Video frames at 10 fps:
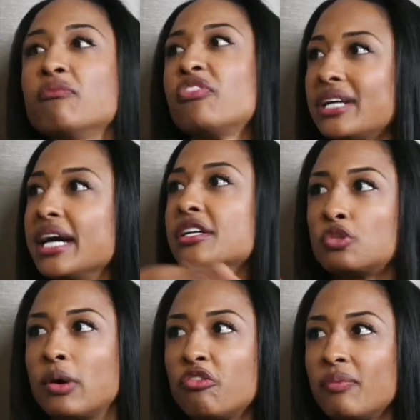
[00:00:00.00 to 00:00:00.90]
for 9 to
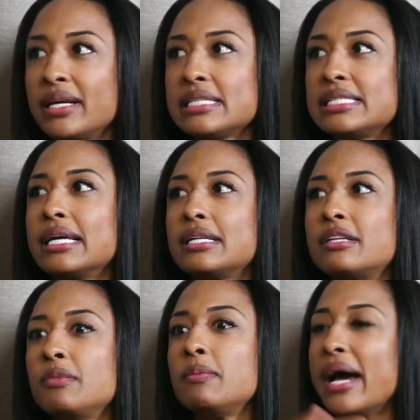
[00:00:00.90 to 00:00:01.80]
12 months to
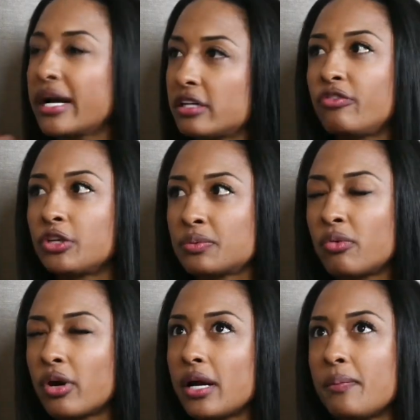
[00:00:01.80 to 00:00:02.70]
be back to full
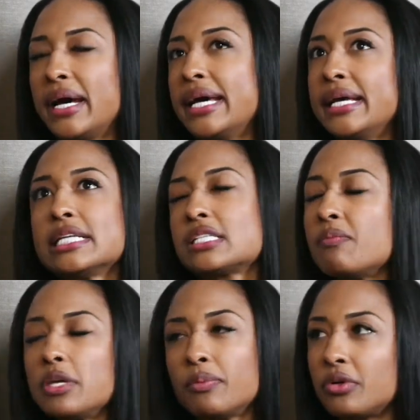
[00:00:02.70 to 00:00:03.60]
sport, but some
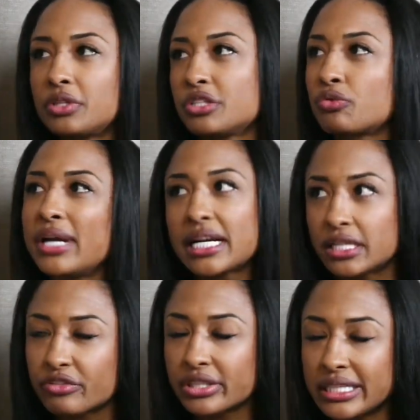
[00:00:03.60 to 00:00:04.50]
people just react
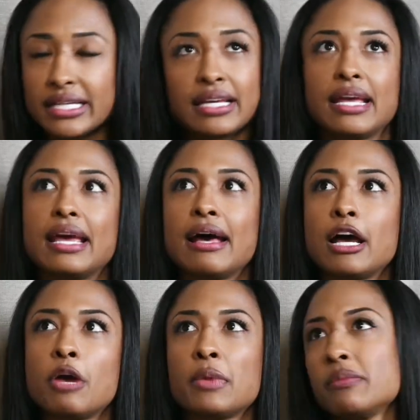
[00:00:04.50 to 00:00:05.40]
differently.
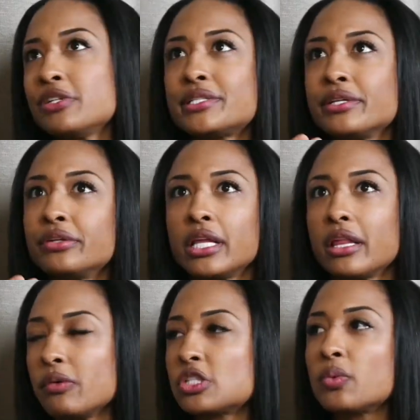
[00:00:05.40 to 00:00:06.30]
And I'm just still dealing
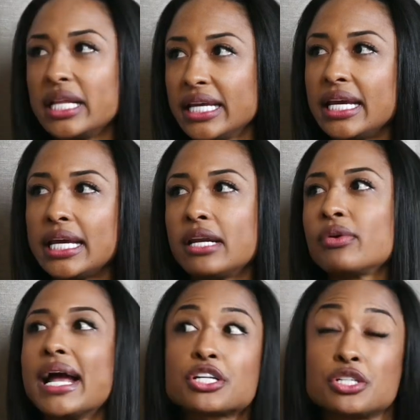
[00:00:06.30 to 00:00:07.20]
with swelling and
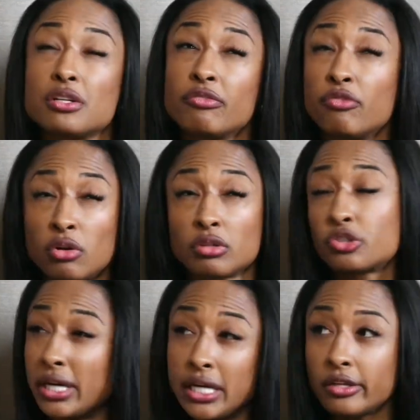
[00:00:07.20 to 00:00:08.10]
reaction to full
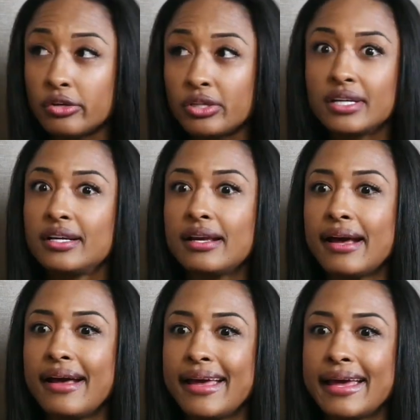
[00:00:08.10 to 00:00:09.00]
training load.
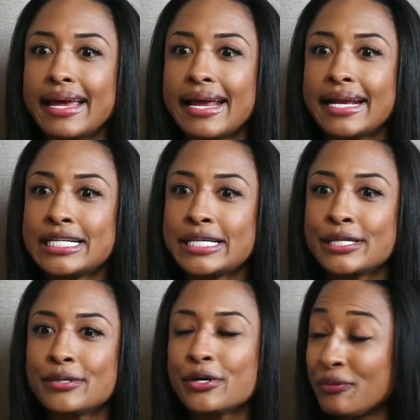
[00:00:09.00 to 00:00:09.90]

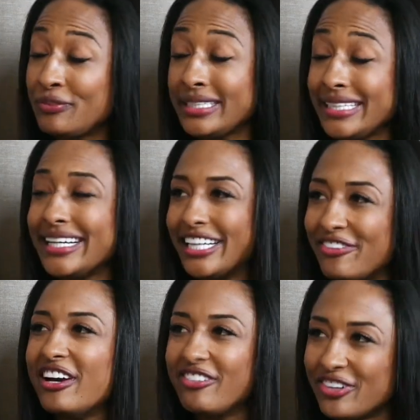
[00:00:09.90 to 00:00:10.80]
So hopefully the end of
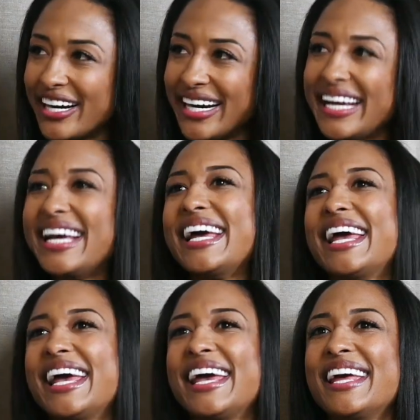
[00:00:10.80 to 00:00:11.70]
February,
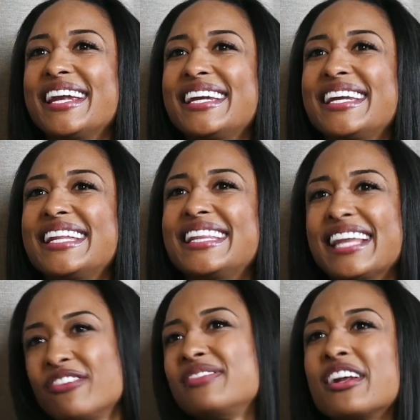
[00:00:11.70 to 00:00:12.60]
and
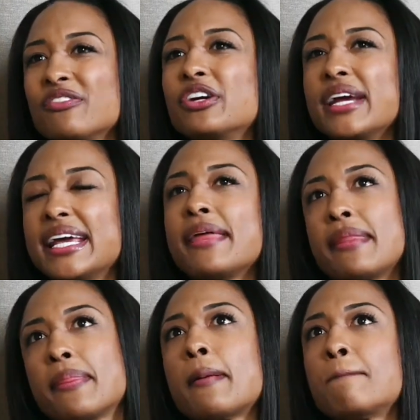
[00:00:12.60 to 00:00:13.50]
that'll be great. And
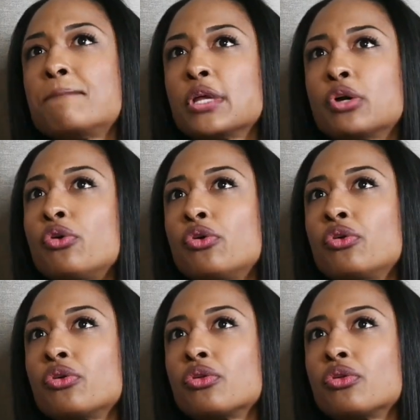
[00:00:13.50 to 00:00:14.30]
then the goal